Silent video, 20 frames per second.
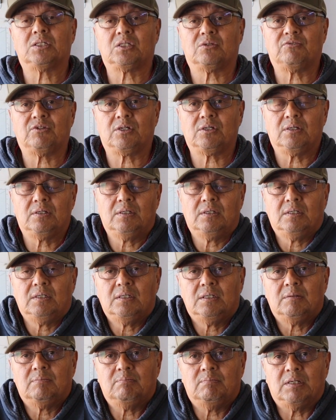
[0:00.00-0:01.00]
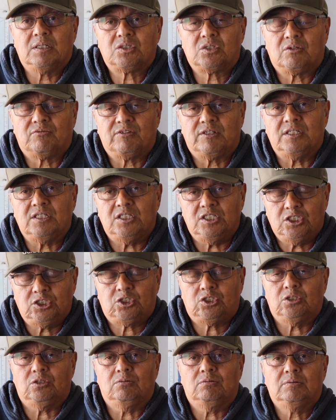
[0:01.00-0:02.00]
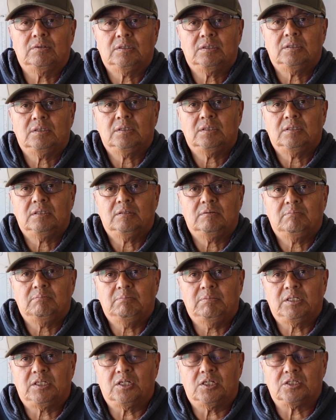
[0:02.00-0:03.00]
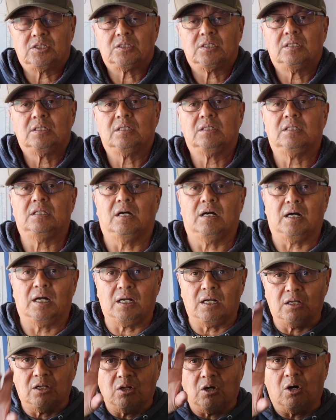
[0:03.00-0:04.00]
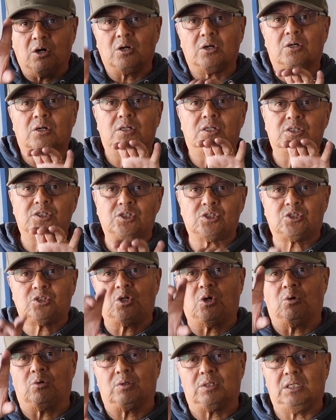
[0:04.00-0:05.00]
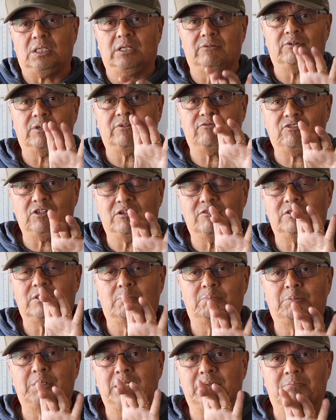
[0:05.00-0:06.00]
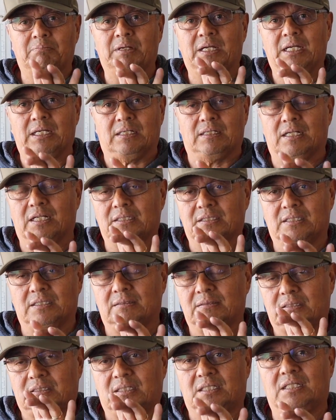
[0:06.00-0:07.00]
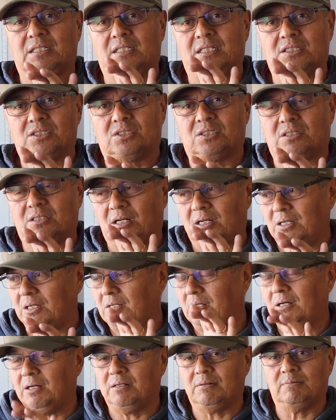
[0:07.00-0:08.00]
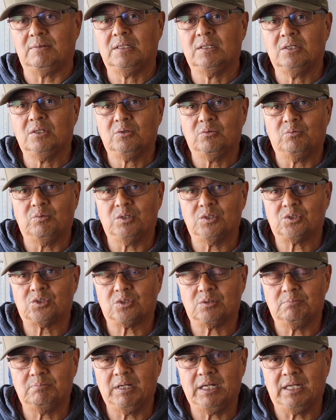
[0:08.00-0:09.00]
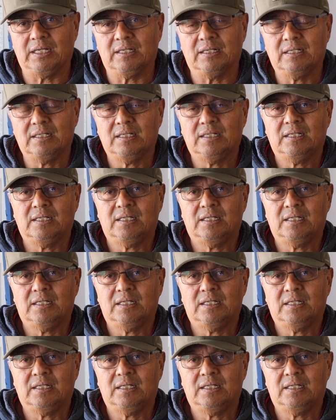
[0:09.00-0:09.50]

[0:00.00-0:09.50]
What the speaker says: much of an issue, because the longer the stroke, even if you have the big main, like the 3-inch doggone Windsor main,